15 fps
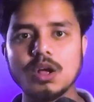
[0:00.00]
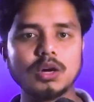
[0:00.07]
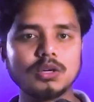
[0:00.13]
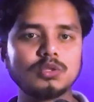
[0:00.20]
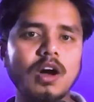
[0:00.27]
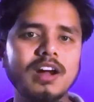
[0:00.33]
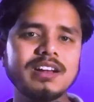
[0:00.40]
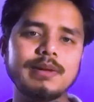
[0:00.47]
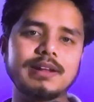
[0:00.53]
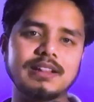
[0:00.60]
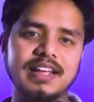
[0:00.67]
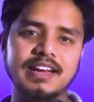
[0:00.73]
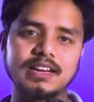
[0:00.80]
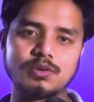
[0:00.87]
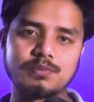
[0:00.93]
Don't even
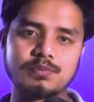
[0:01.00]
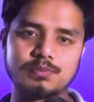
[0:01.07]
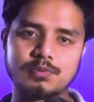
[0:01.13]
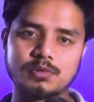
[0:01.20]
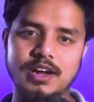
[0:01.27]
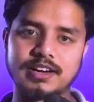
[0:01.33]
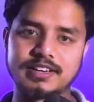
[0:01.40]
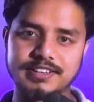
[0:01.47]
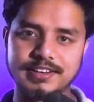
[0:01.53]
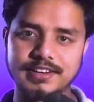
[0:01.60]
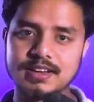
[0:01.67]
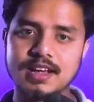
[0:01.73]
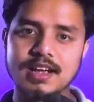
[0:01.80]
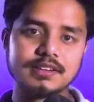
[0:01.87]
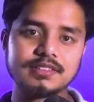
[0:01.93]
link to product yet,
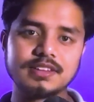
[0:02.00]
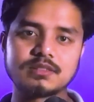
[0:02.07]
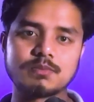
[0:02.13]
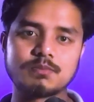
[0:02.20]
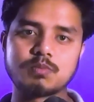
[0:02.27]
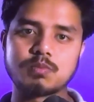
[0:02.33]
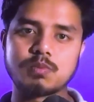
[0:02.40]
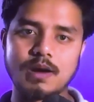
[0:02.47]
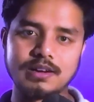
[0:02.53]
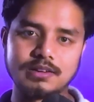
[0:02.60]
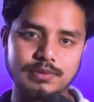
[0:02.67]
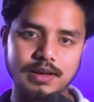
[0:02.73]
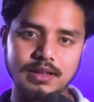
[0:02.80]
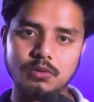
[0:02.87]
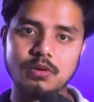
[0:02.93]
just provide
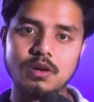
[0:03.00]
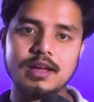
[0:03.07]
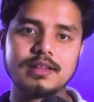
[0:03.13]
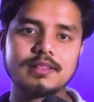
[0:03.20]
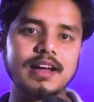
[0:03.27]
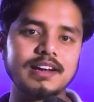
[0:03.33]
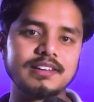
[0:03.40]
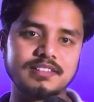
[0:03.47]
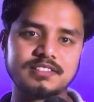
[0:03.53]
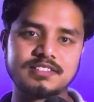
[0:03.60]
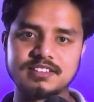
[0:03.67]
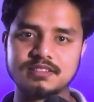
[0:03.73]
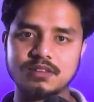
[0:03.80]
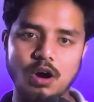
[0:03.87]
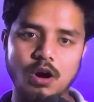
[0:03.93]
value that's
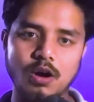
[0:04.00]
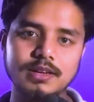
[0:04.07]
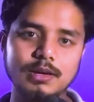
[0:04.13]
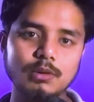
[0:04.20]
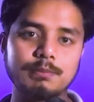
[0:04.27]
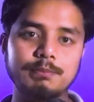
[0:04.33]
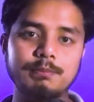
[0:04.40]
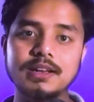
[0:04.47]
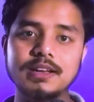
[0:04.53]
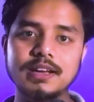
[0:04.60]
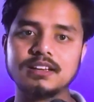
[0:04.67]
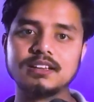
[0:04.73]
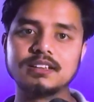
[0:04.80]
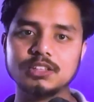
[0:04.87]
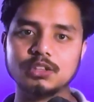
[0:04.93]
just on your building
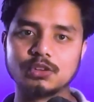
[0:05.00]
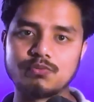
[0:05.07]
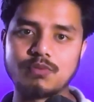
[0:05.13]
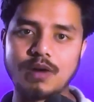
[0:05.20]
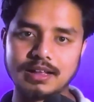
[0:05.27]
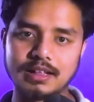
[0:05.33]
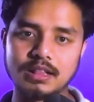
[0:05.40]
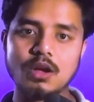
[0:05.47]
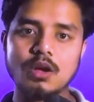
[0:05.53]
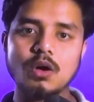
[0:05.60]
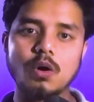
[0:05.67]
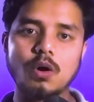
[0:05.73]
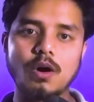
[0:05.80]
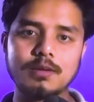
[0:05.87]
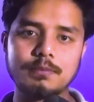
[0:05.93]
your funnel
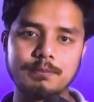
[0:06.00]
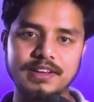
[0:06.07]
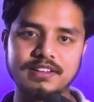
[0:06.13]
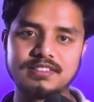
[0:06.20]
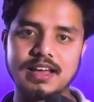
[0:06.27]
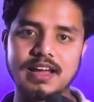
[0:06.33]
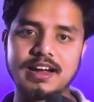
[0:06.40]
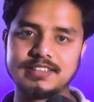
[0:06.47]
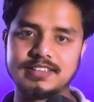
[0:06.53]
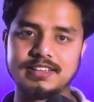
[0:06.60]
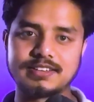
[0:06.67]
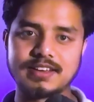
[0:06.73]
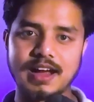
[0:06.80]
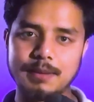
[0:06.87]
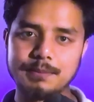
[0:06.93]
one piece at a
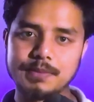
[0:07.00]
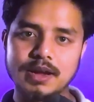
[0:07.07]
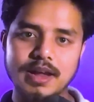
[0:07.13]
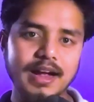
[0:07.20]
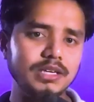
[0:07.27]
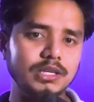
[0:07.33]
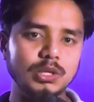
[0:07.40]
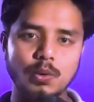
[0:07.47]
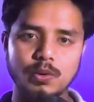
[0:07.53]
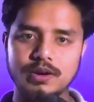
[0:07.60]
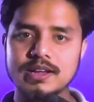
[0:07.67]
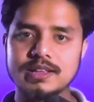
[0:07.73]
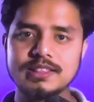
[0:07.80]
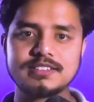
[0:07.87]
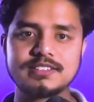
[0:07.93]
time. And look,
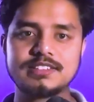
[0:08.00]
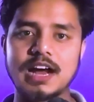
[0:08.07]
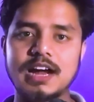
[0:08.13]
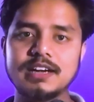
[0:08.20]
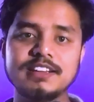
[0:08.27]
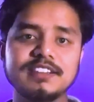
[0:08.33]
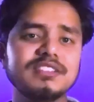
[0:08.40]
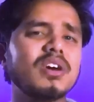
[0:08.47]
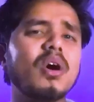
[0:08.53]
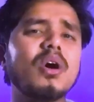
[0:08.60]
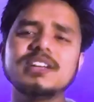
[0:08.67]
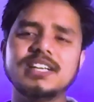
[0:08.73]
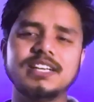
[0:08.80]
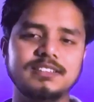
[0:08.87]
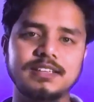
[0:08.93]
the journey is not
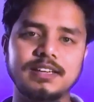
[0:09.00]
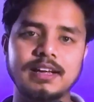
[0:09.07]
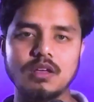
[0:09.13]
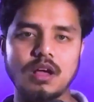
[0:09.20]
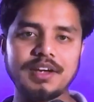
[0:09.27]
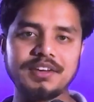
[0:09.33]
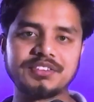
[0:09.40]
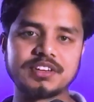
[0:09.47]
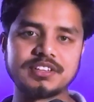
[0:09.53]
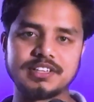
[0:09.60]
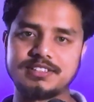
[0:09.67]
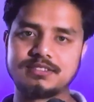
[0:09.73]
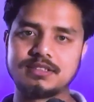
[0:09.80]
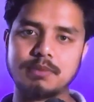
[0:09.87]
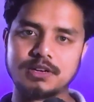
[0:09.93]
easy. I started
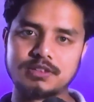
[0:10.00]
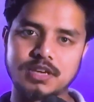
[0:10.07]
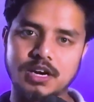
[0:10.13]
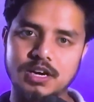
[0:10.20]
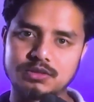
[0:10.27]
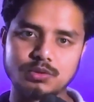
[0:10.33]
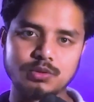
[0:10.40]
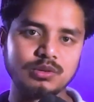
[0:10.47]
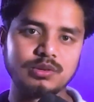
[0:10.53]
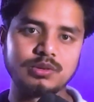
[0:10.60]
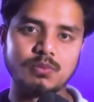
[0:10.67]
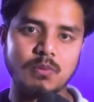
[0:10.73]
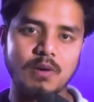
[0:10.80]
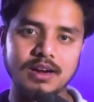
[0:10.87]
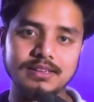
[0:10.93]
December 3rd,
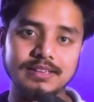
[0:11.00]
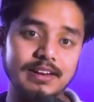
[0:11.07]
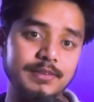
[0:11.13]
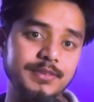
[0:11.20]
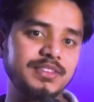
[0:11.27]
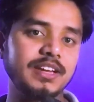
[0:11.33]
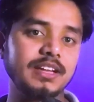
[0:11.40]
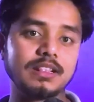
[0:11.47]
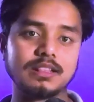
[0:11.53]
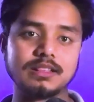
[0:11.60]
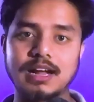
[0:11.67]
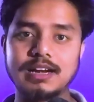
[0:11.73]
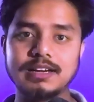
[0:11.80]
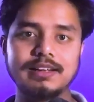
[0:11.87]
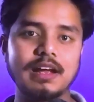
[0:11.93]
2021 and I'm still
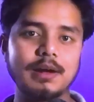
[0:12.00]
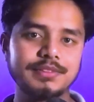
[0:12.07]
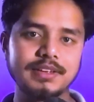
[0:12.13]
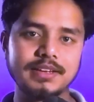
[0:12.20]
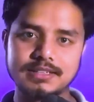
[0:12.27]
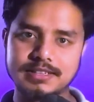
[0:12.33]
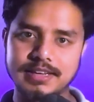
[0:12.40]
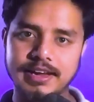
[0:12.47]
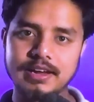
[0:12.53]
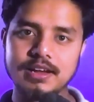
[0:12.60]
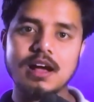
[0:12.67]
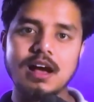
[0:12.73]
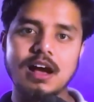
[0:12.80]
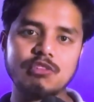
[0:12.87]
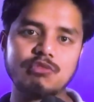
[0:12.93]
learning every single day.
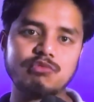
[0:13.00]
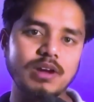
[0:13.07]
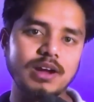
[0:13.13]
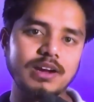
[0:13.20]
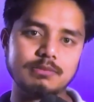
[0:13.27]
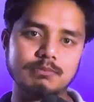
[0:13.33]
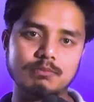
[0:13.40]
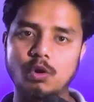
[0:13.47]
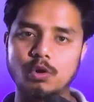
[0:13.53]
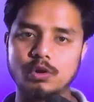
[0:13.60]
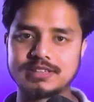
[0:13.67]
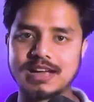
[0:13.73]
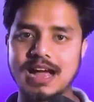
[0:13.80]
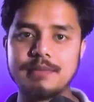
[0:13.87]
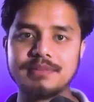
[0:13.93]
I've failed more
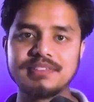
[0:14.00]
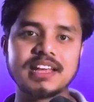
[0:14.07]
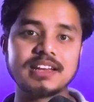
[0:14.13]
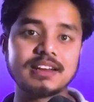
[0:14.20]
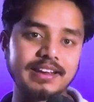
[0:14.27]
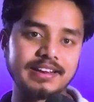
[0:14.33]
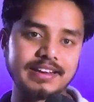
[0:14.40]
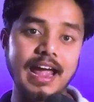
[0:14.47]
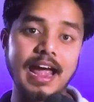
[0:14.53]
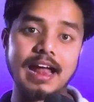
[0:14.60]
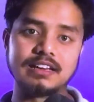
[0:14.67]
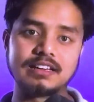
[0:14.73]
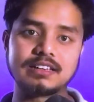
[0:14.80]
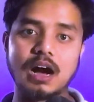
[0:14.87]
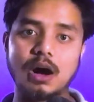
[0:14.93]
times than I can
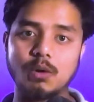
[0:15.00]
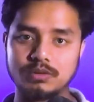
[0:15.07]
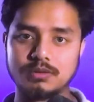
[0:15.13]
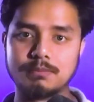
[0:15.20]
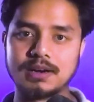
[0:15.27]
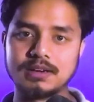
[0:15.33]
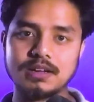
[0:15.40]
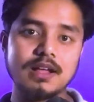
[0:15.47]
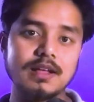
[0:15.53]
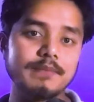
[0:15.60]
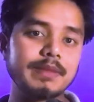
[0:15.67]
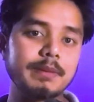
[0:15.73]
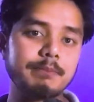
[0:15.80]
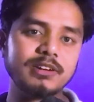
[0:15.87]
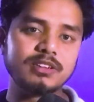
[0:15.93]
count. But
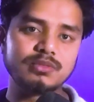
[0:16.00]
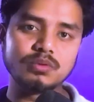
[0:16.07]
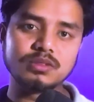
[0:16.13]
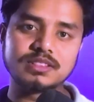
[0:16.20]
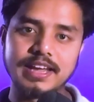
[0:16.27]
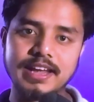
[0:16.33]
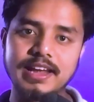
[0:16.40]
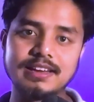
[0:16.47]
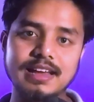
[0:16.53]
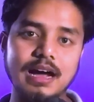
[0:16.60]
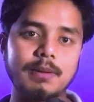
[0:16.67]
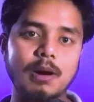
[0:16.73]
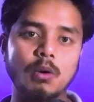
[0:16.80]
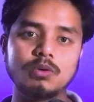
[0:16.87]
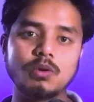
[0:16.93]
the beautiful thing
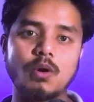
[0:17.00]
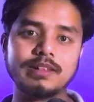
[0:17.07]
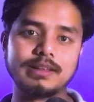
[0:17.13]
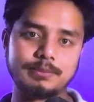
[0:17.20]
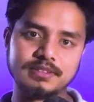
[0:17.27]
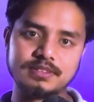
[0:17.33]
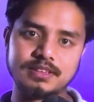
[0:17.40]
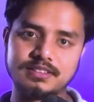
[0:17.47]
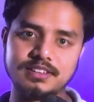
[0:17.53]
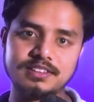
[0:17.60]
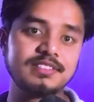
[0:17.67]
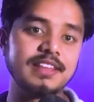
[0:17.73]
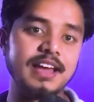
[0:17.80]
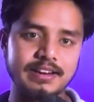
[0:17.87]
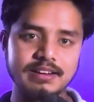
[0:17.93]
about online businesses is
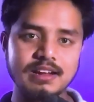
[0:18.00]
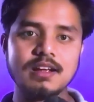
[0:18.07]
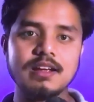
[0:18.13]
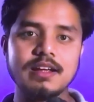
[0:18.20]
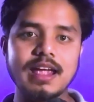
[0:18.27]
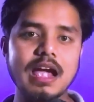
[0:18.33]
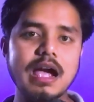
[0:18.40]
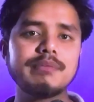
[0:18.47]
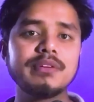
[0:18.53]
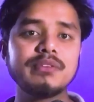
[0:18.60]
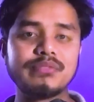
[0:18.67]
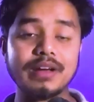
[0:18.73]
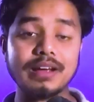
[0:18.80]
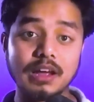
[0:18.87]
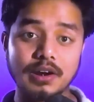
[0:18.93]
that every
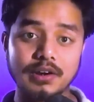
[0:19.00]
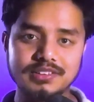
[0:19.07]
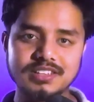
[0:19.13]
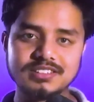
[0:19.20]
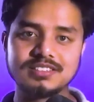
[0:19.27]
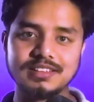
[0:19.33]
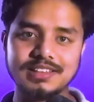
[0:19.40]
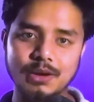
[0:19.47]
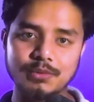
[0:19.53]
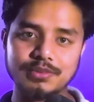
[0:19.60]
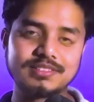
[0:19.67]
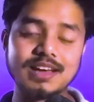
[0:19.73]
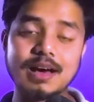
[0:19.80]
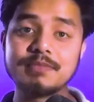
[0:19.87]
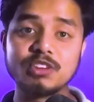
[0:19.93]
failure teaches you
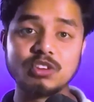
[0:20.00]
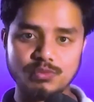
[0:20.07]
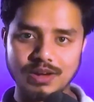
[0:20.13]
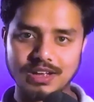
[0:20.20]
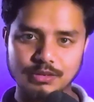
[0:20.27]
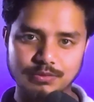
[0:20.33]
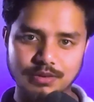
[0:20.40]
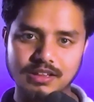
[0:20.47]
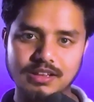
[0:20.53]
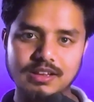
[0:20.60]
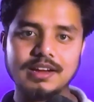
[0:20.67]
something valuable.